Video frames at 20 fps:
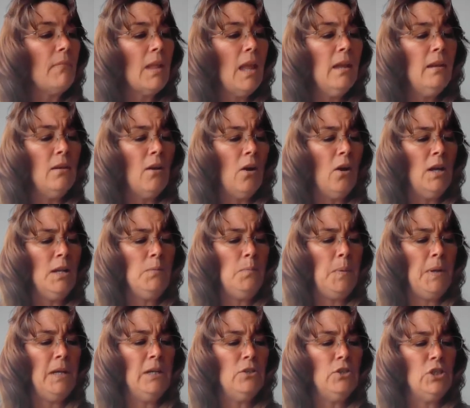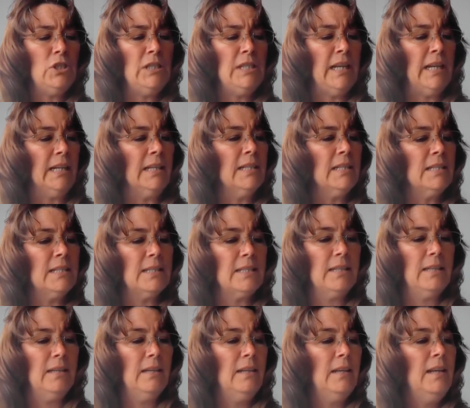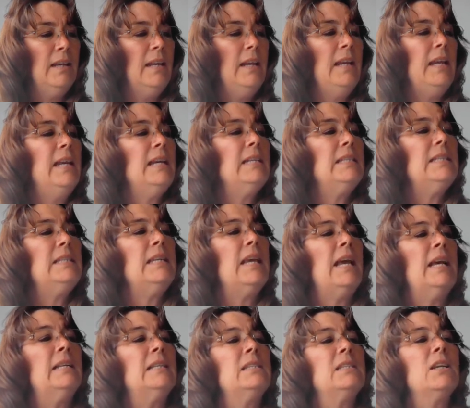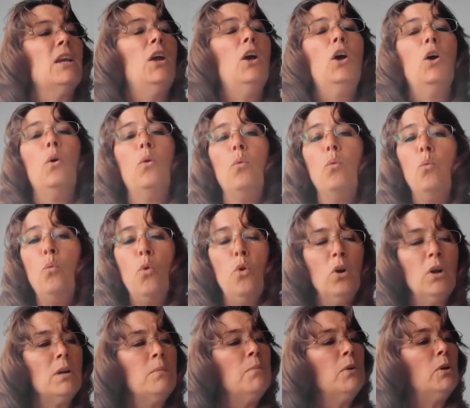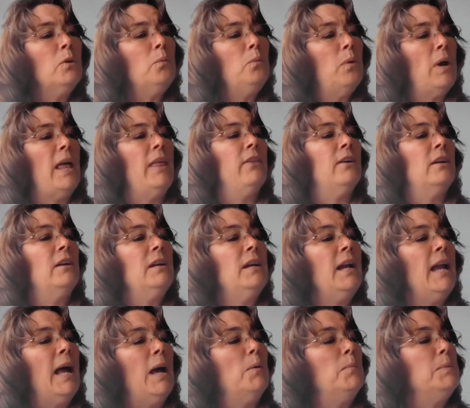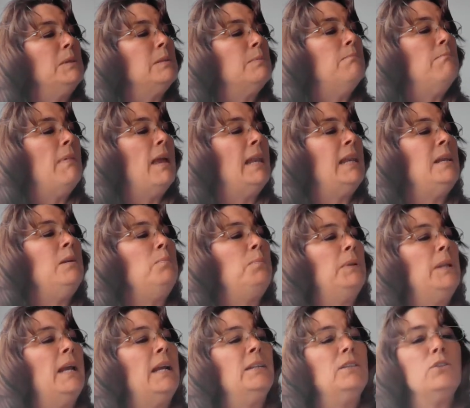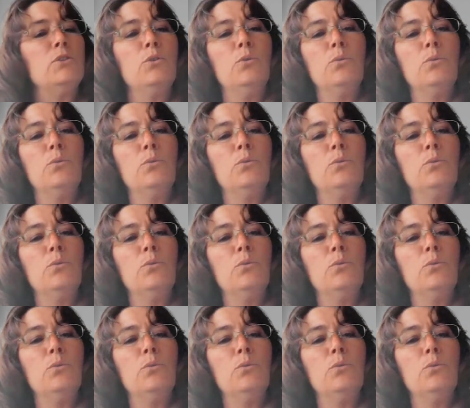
And on page 6, it says, warmer weather helps many plants